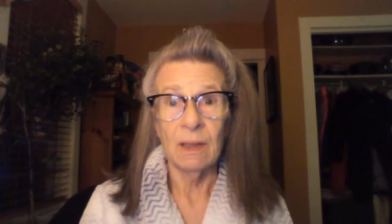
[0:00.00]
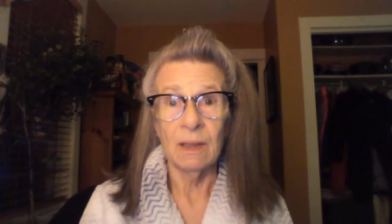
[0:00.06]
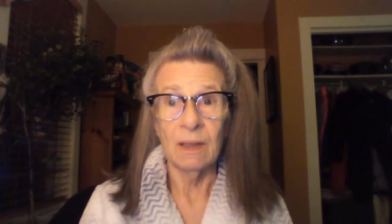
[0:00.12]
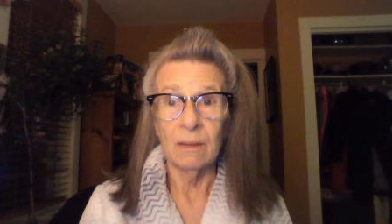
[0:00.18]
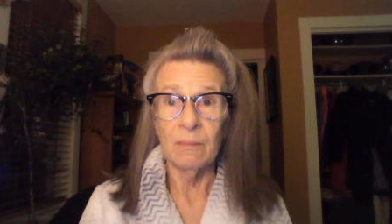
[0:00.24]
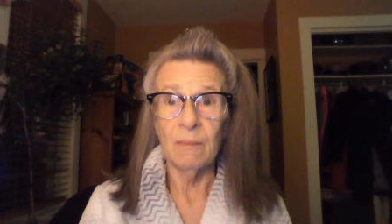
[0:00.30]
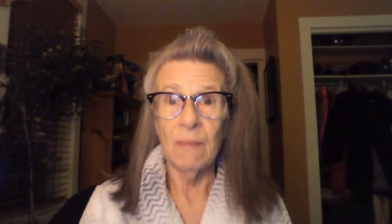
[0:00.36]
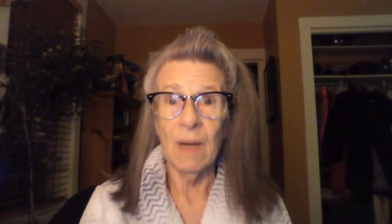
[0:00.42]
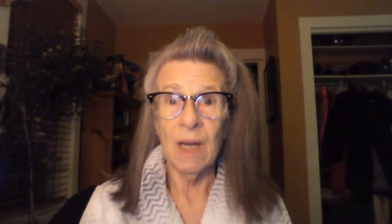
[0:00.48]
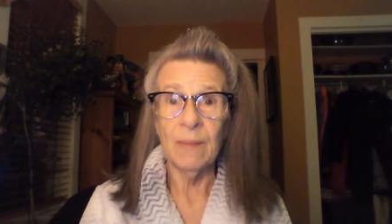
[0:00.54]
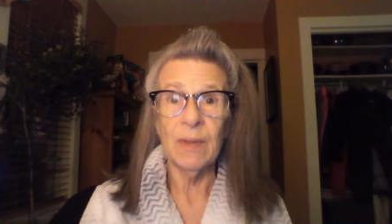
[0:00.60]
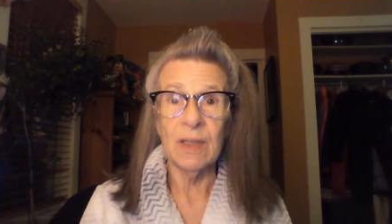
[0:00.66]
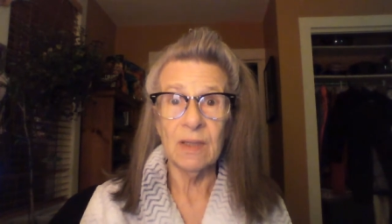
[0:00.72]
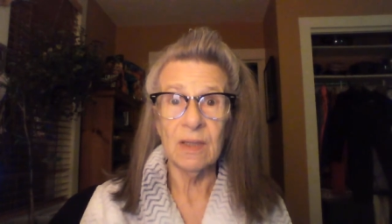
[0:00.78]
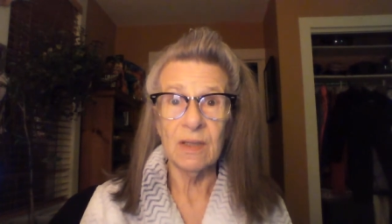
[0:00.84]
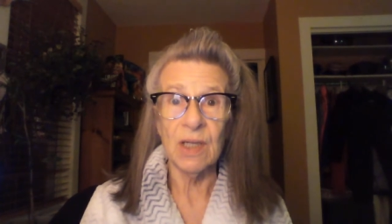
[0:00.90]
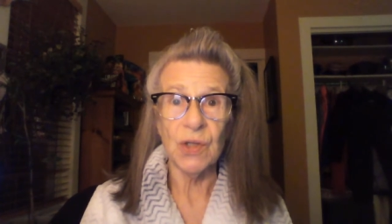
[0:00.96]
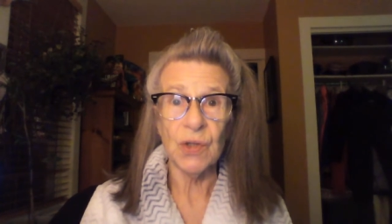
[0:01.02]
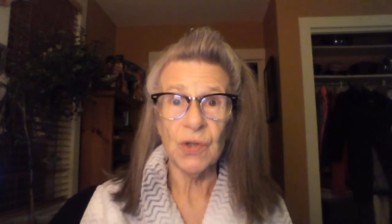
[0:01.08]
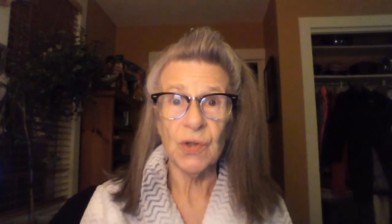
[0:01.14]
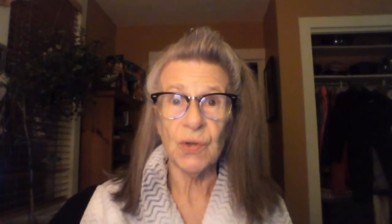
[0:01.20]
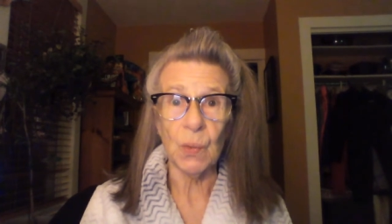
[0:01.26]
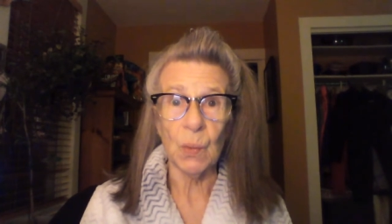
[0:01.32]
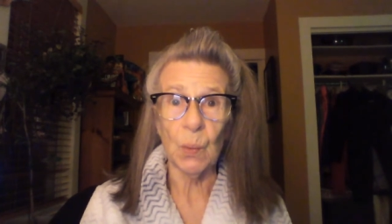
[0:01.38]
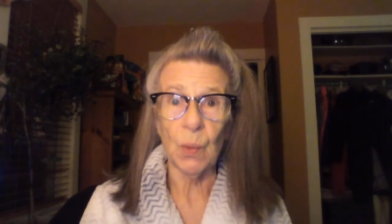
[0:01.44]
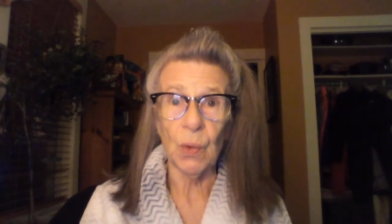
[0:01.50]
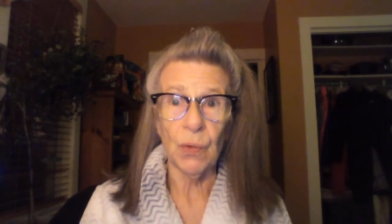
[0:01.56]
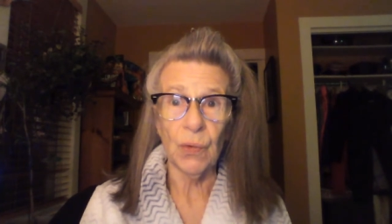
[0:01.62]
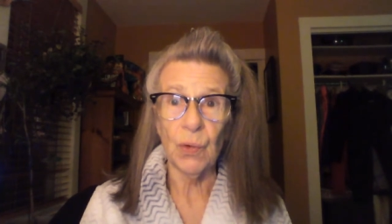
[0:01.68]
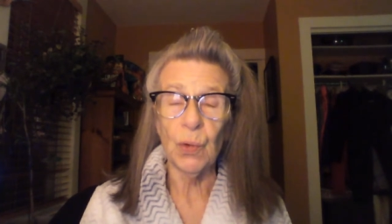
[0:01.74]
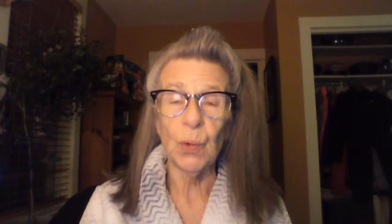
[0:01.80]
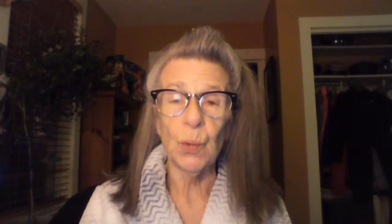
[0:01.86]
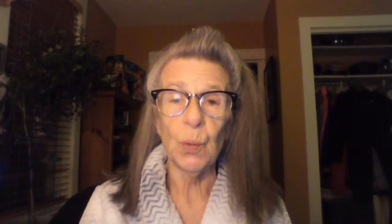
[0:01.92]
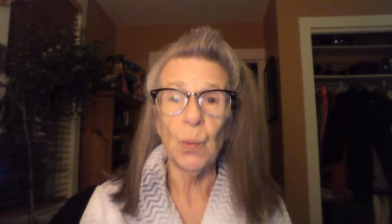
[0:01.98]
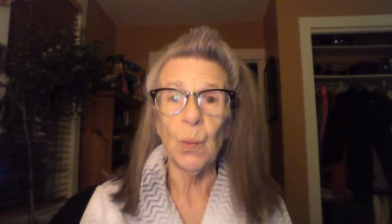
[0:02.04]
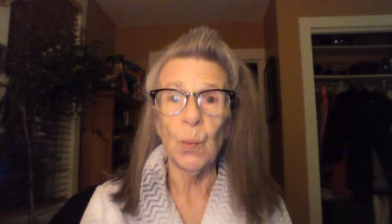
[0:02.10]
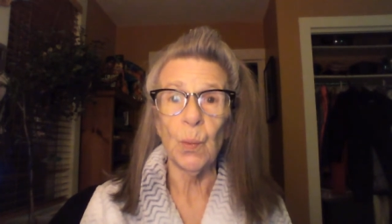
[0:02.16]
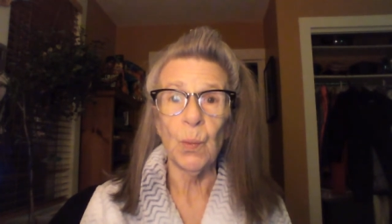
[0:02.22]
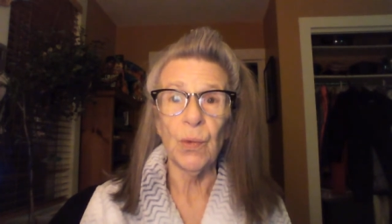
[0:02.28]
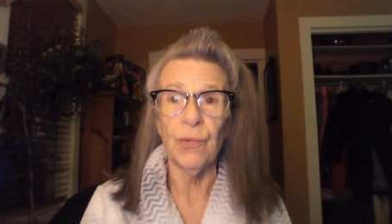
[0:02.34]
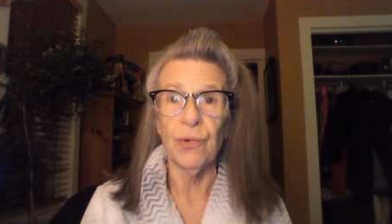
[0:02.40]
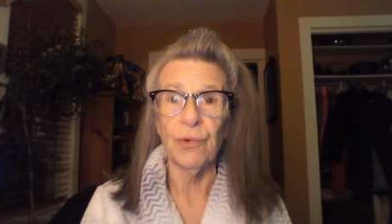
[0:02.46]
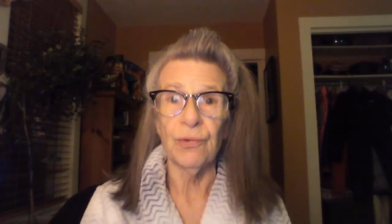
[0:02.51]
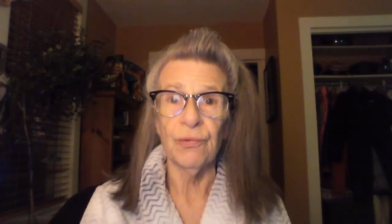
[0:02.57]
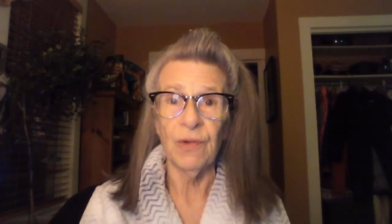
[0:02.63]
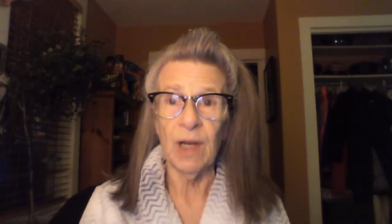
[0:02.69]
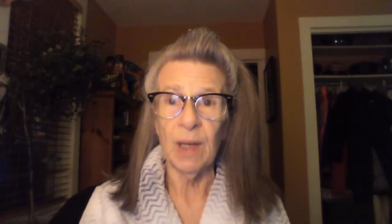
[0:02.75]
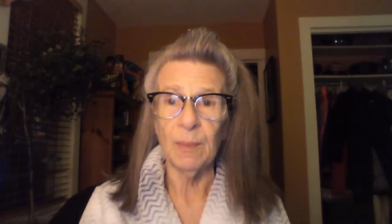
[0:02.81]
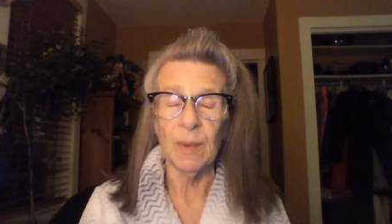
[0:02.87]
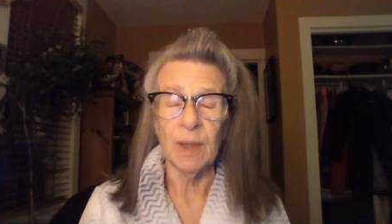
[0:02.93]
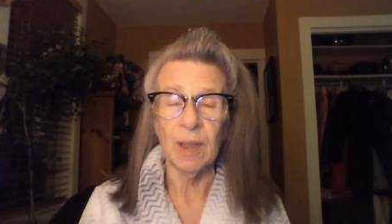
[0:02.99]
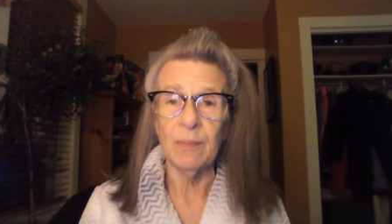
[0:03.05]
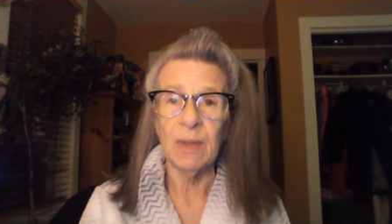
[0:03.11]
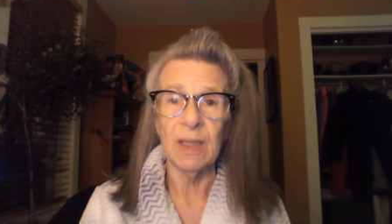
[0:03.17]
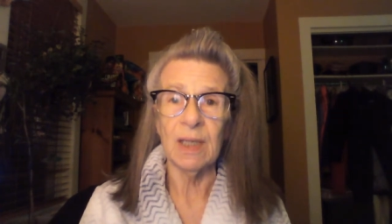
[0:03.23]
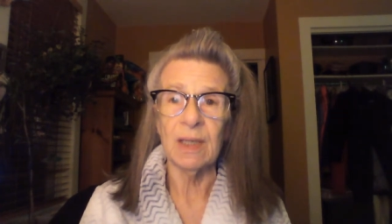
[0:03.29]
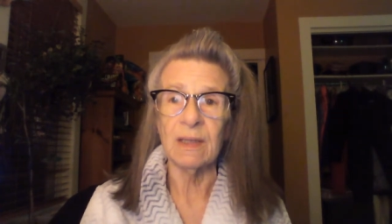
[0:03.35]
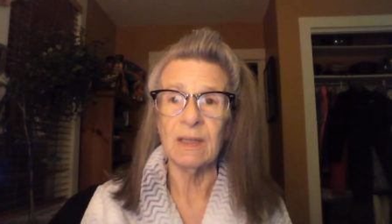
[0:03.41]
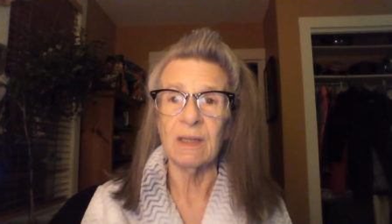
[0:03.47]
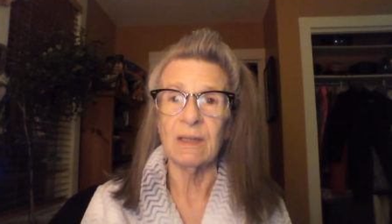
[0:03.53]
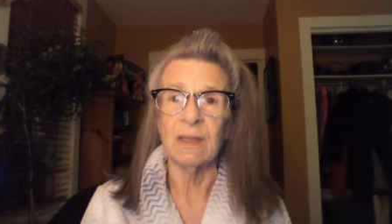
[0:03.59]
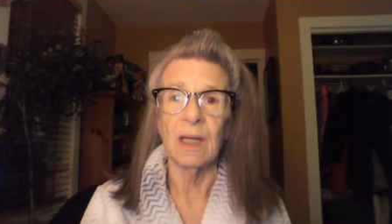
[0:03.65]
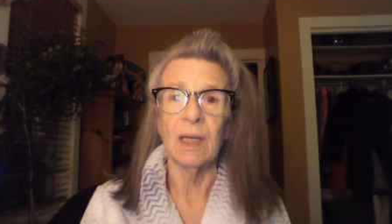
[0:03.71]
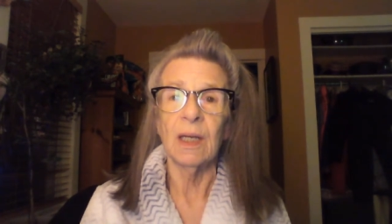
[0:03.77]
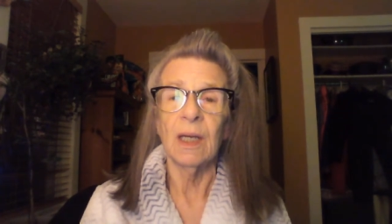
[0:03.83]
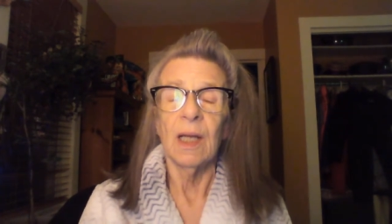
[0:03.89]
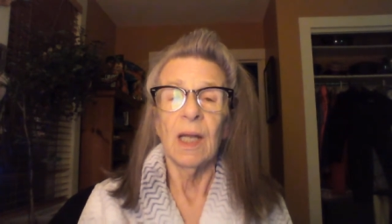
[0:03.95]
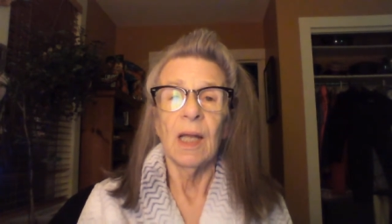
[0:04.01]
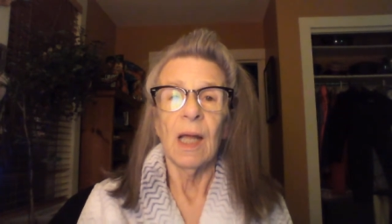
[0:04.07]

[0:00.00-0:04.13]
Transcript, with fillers: And maybe it does with you with your family because it's like